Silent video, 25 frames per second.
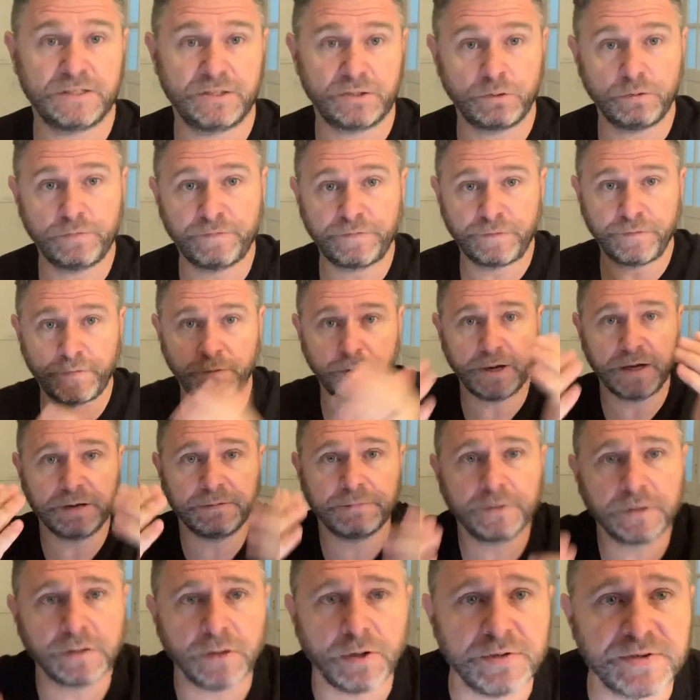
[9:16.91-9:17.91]
It's good for very
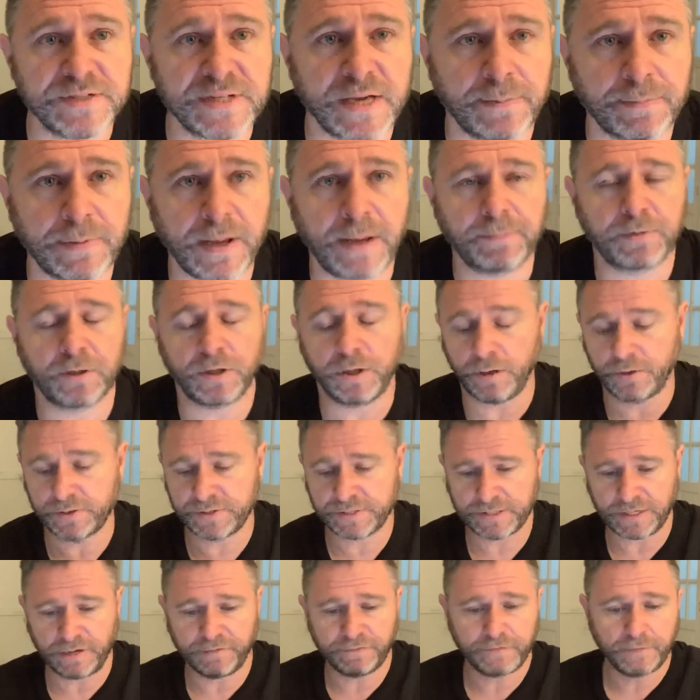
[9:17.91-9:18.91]
up close
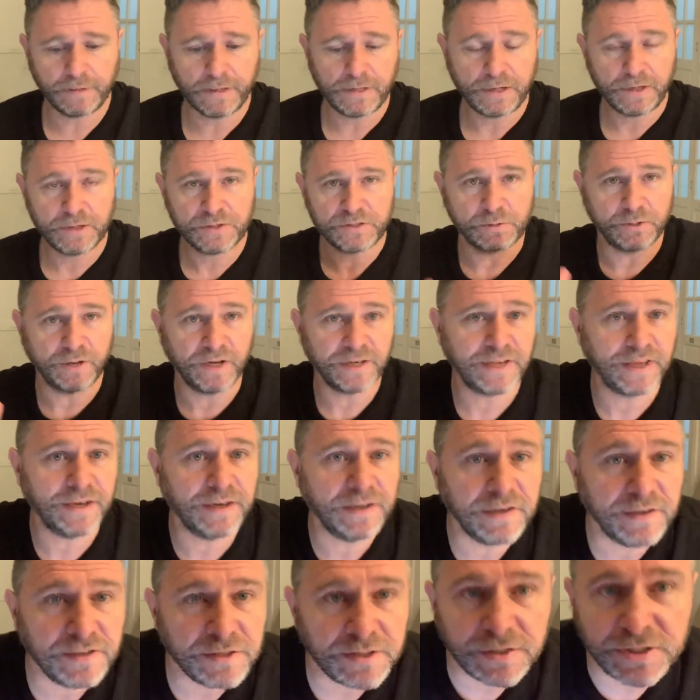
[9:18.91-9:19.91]
stuff, so we don't get
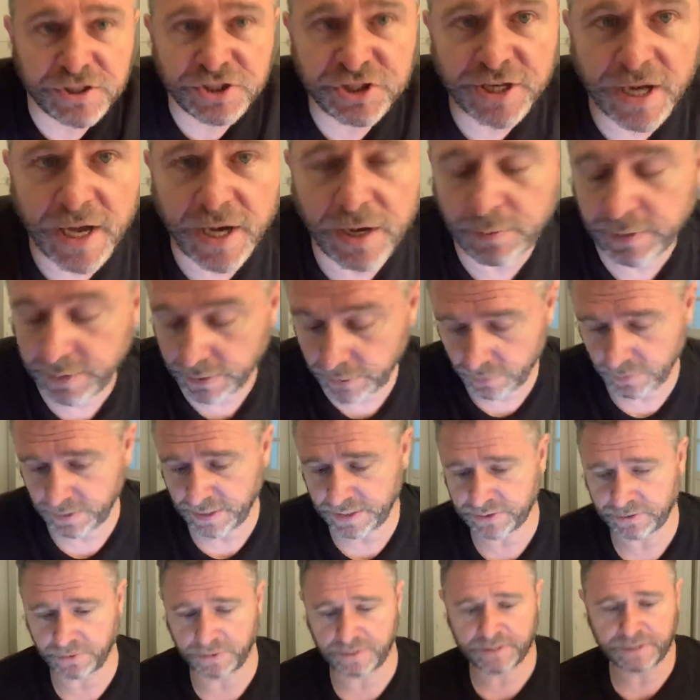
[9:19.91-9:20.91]
any shadowing and all
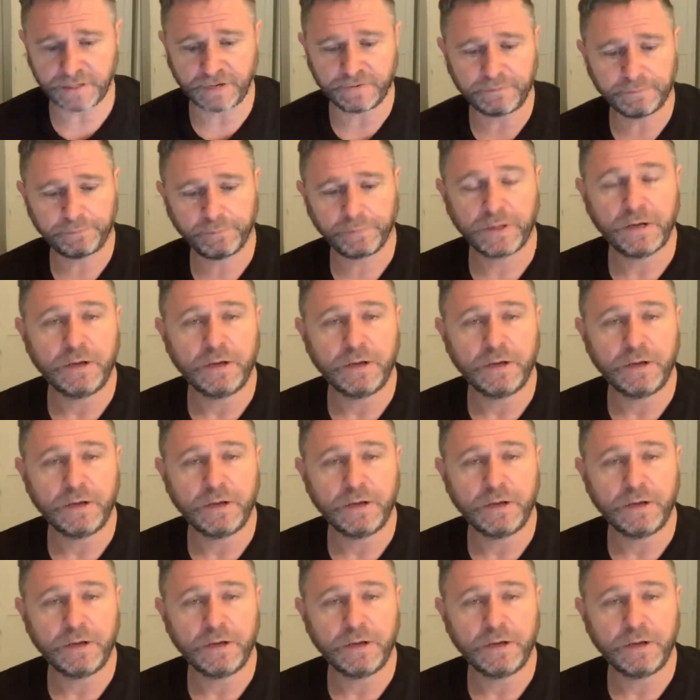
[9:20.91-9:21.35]
that sort of stuff.